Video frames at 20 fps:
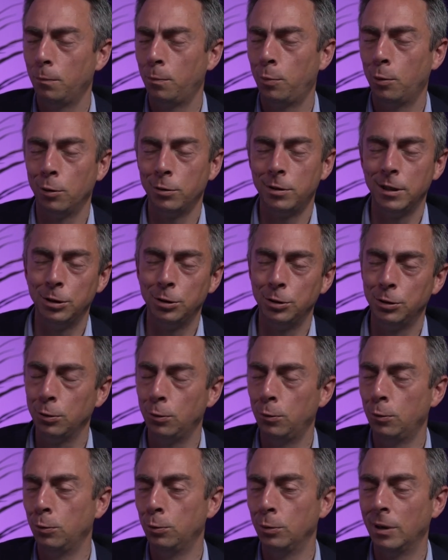politicians are
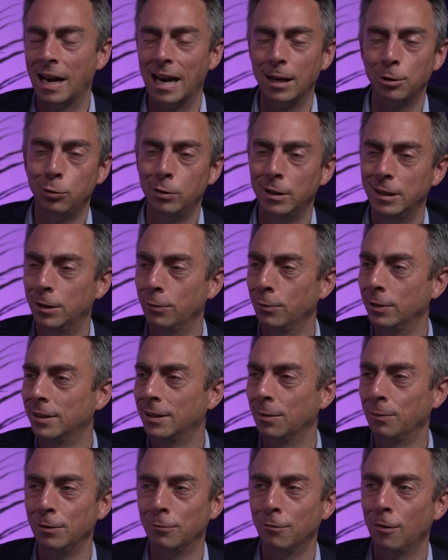all naturally doing
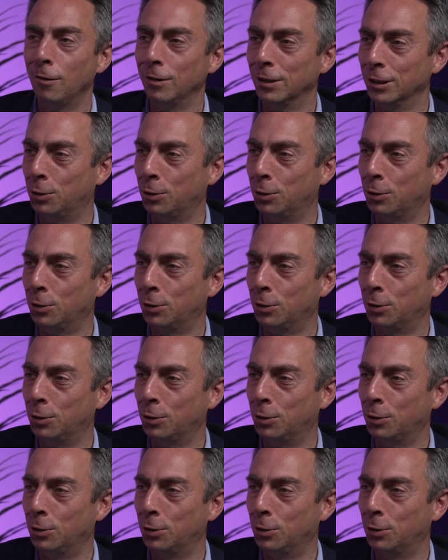something wrong.